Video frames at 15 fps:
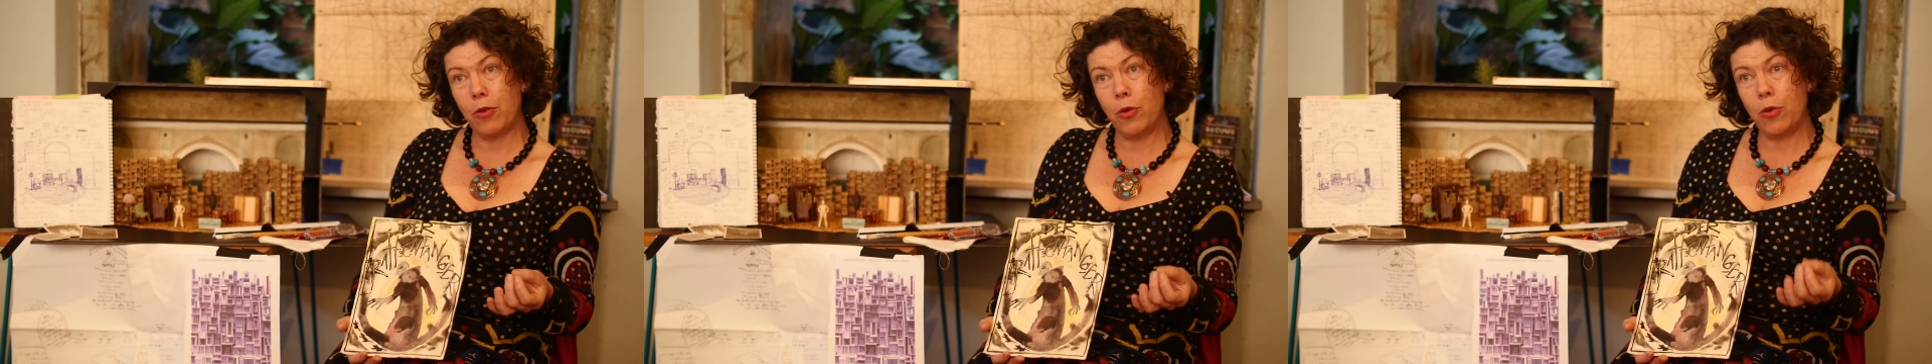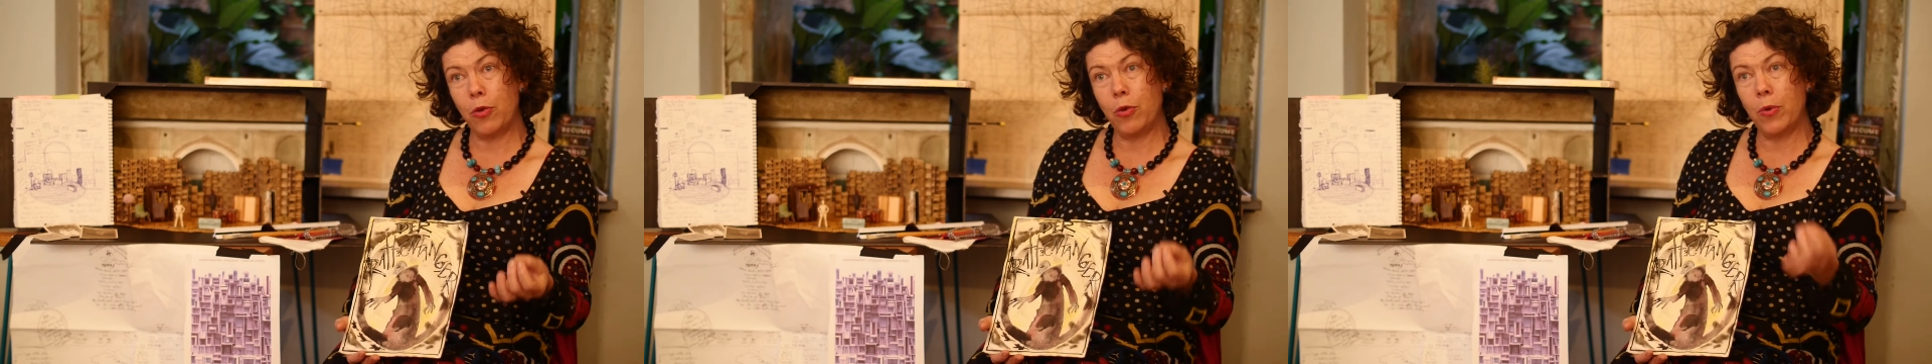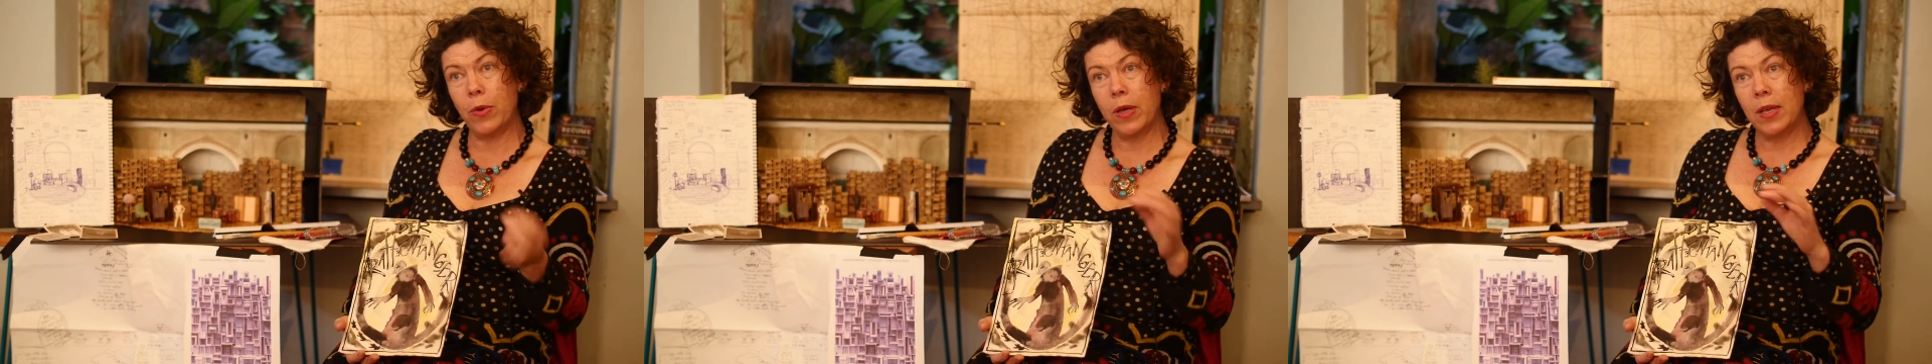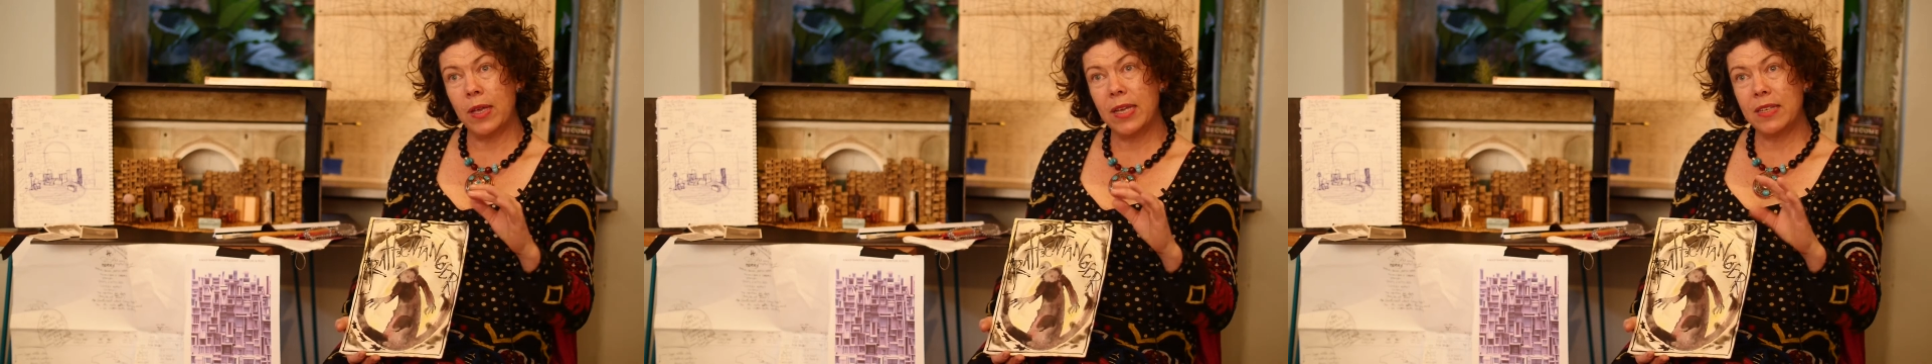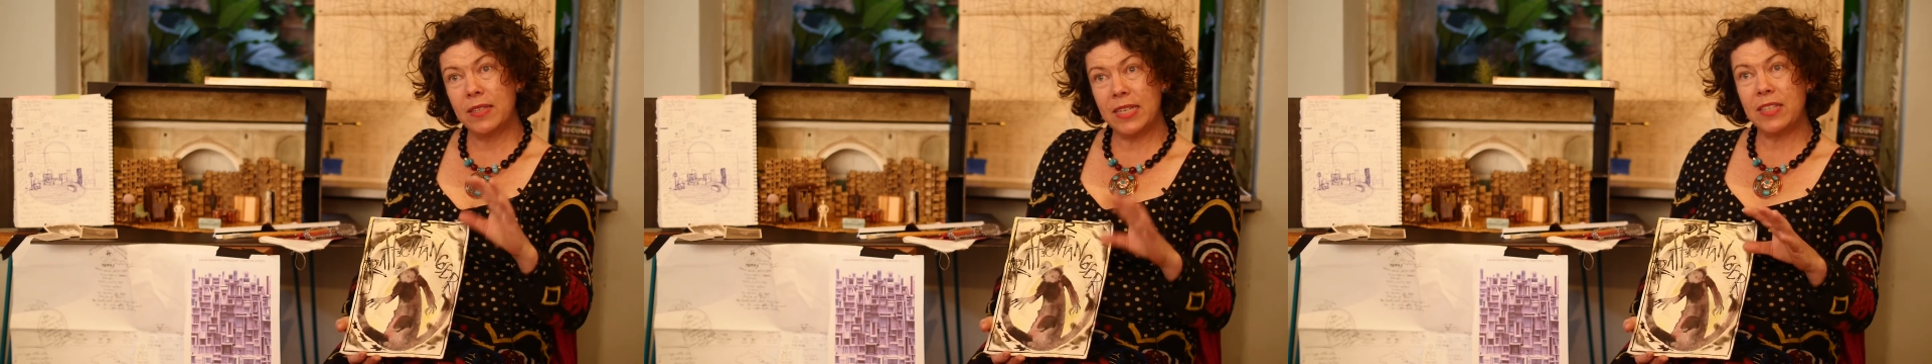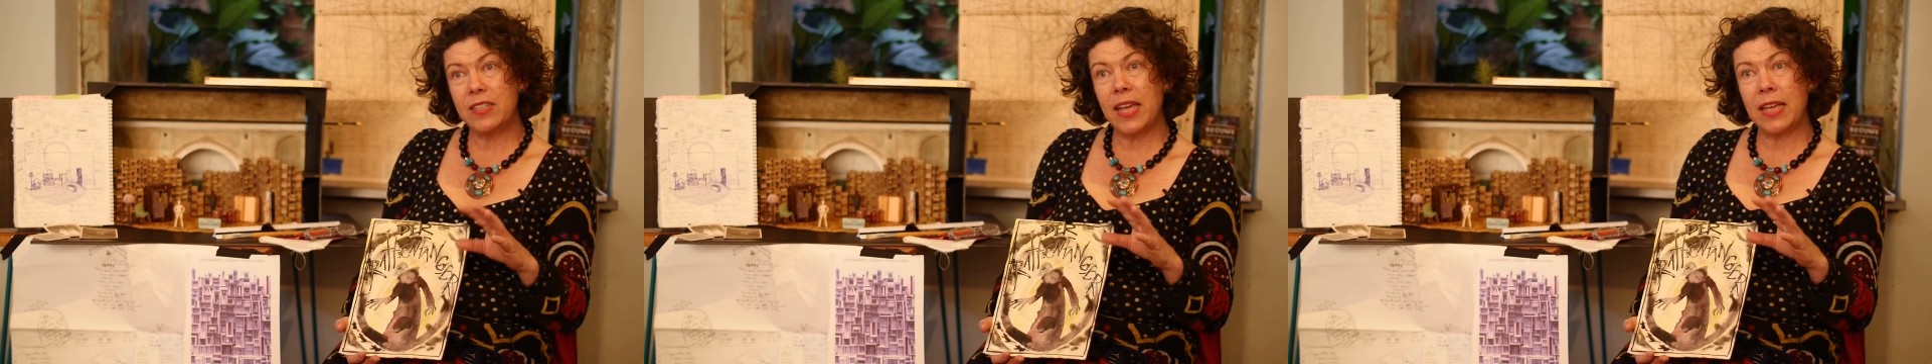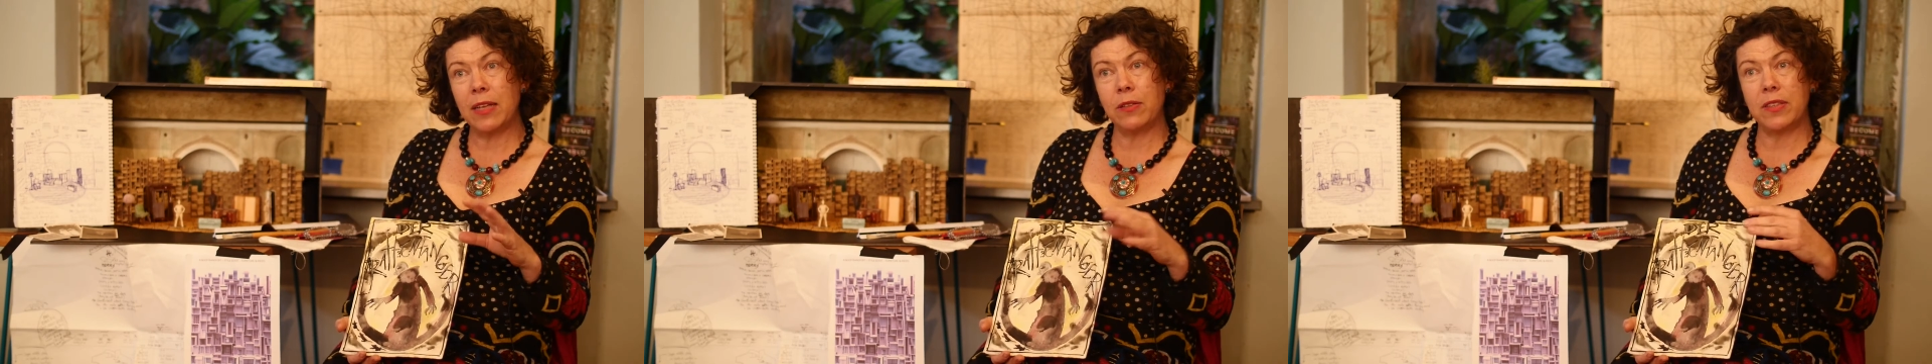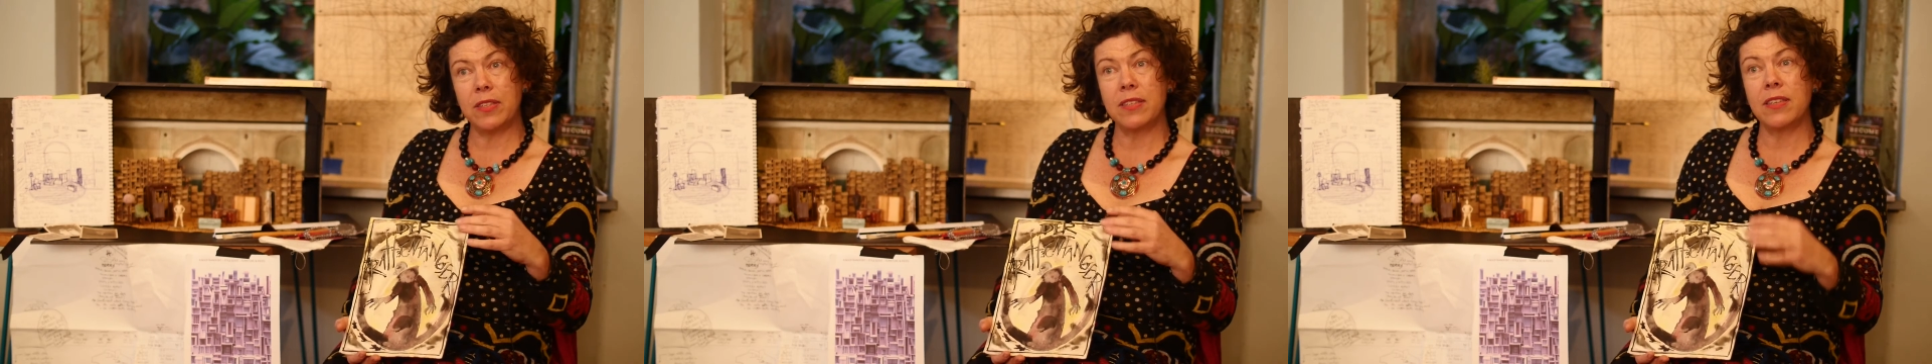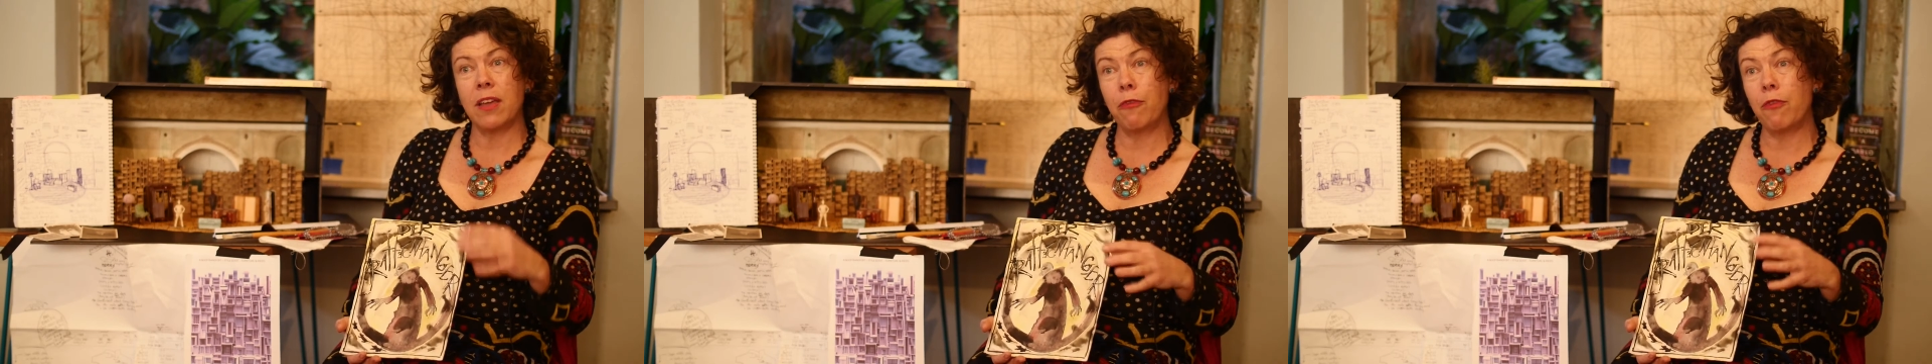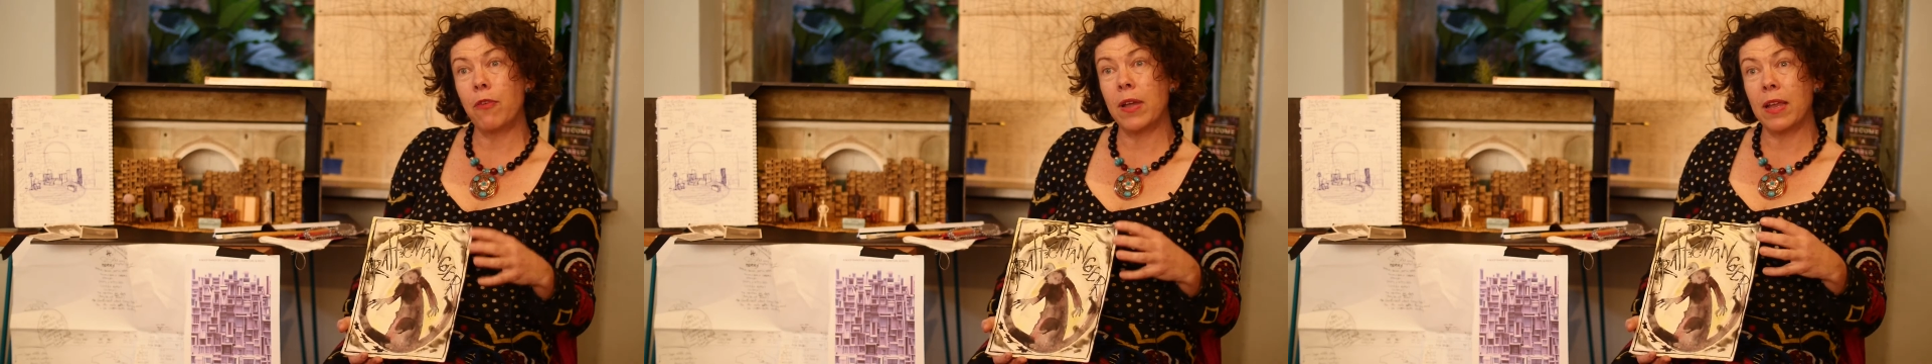who detailed the
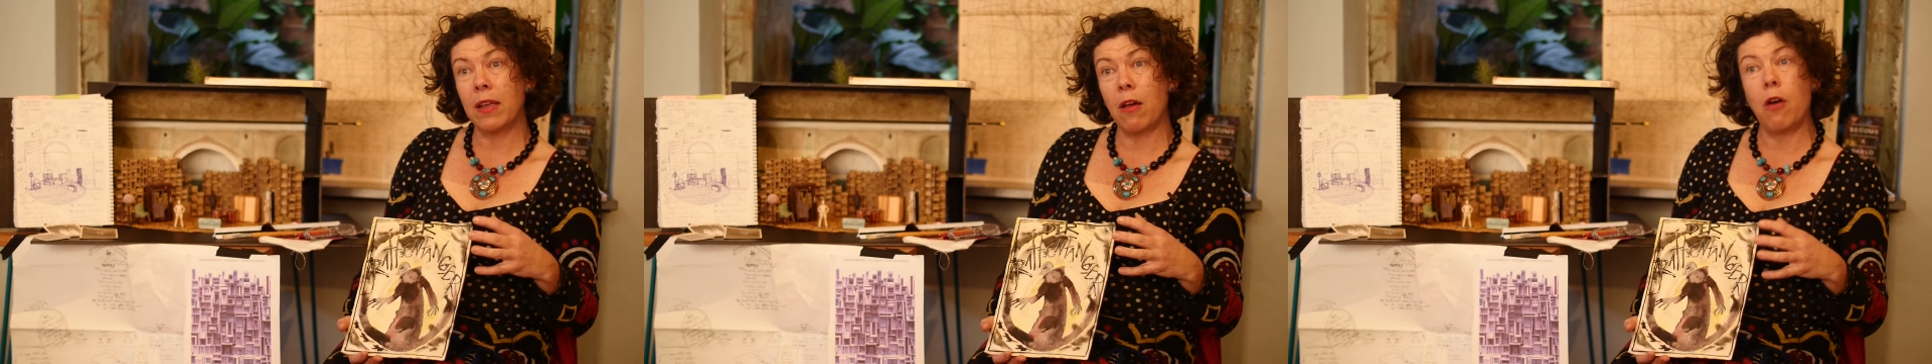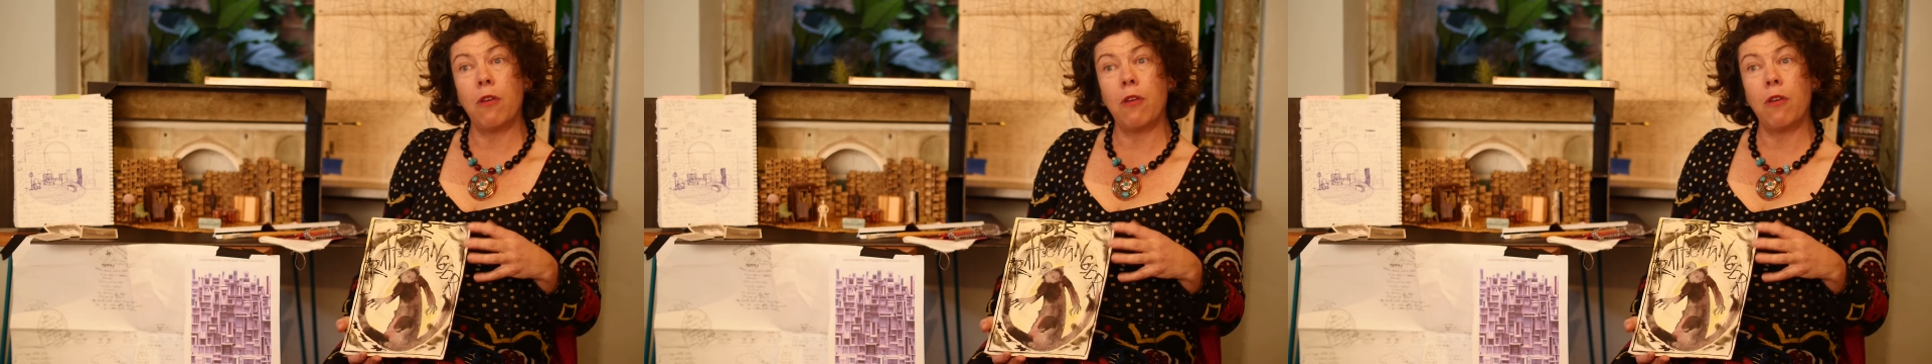suffering